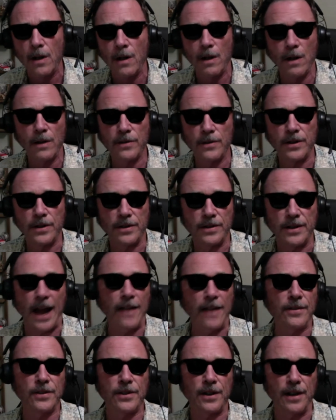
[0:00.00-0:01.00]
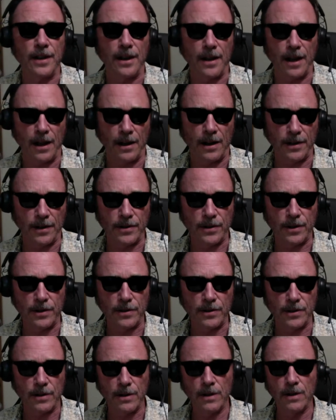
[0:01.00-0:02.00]
to dancing
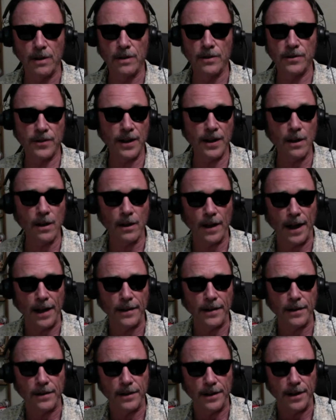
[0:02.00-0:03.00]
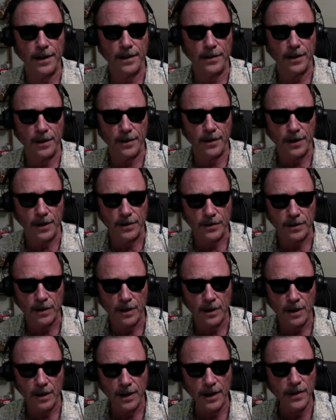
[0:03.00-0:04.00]
galaxies. Single-handedly he did this.
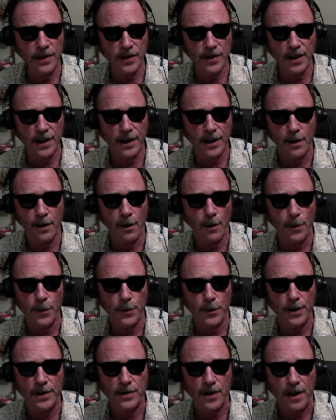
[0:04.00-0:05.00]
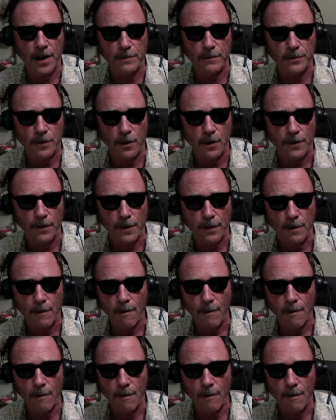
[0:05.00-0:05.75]
He's a hero 3 times over.